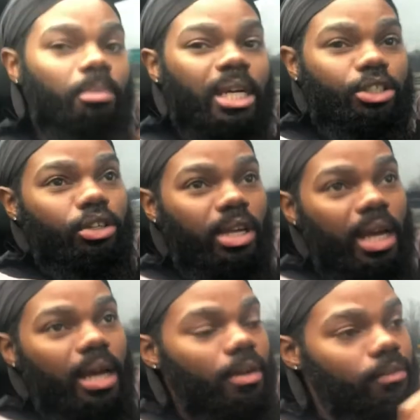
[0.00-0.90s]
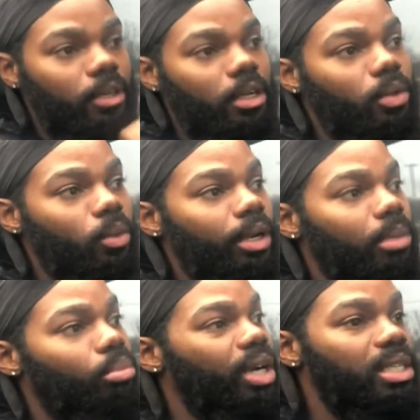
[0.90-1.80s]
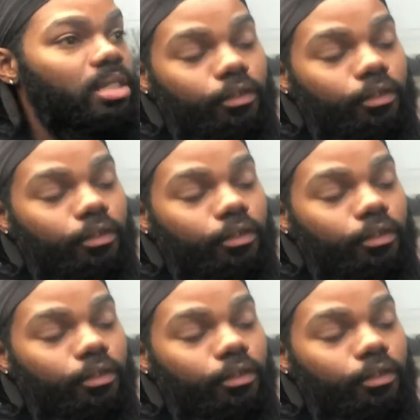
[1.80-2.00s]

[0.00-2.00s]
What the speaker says: Make sure you have good working brakes.